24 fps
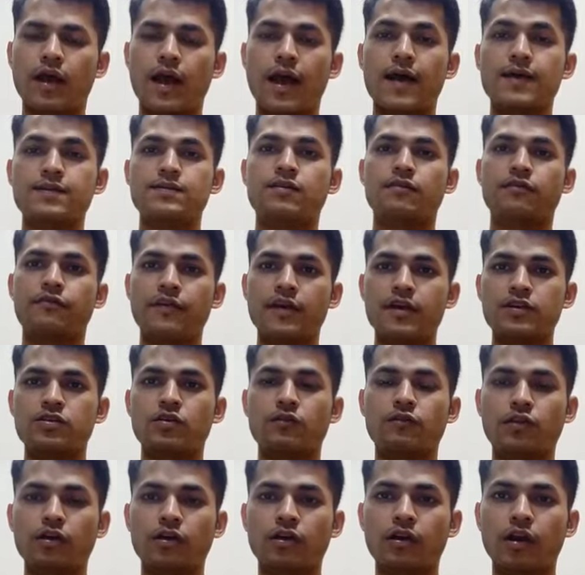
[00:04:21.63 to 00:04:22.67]
as the face
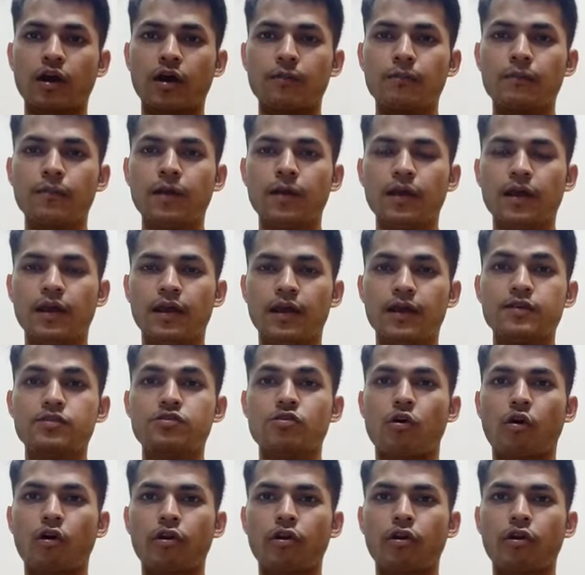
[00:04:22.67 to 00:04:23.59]
of the club is